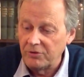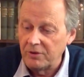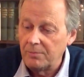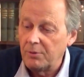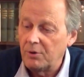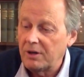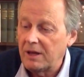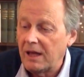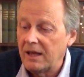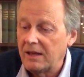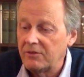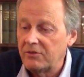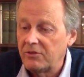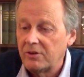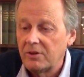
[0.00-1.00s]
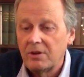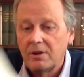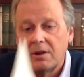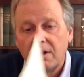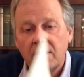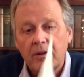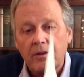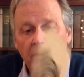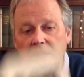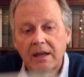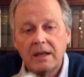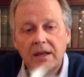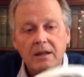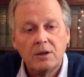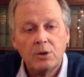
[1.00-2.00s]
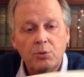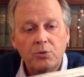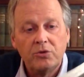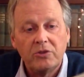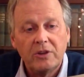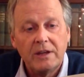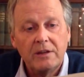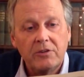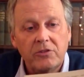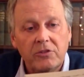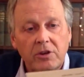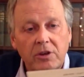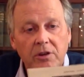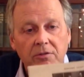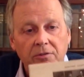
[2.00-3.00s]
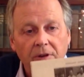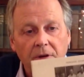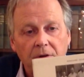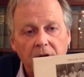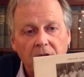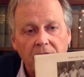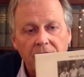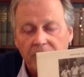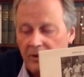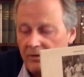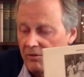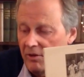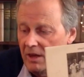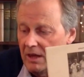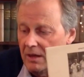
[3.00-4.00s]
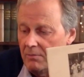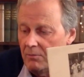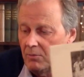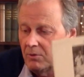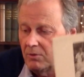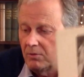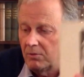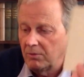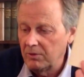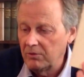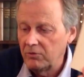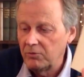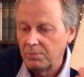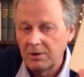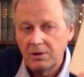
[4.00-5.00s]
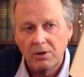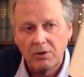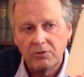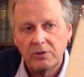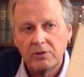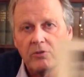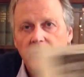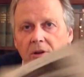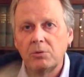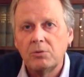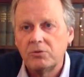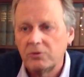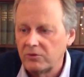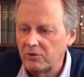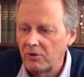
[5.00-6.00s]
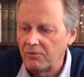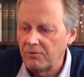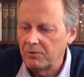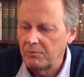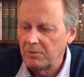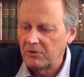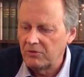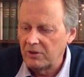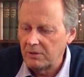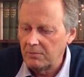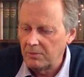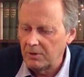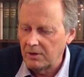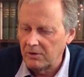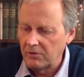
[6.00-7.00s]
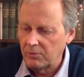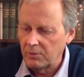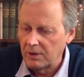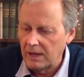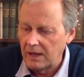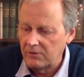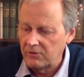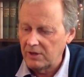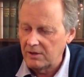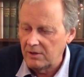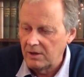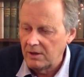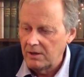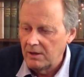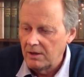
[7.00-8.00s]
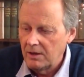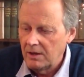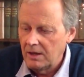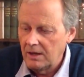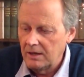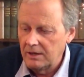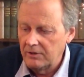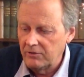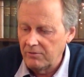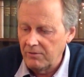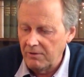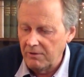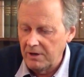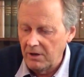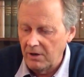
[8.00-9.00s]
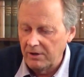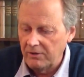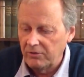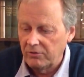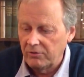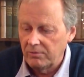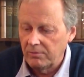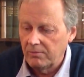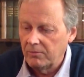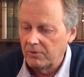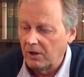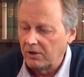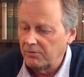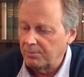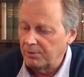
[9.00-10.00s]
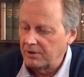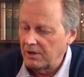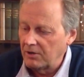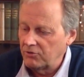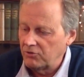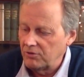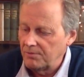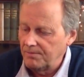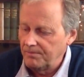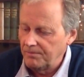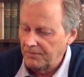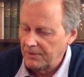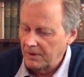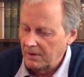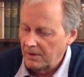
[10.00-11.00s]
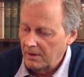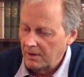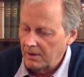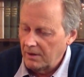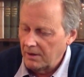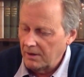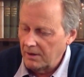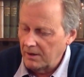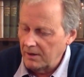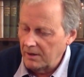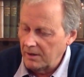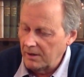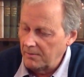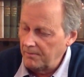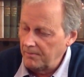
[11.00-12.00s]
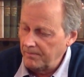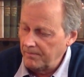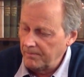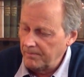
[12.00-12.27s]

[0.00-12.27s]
The book has the loose insert photograph of the team, which, because it's loose, is often missing, but this one has it, and it's a very nice production, and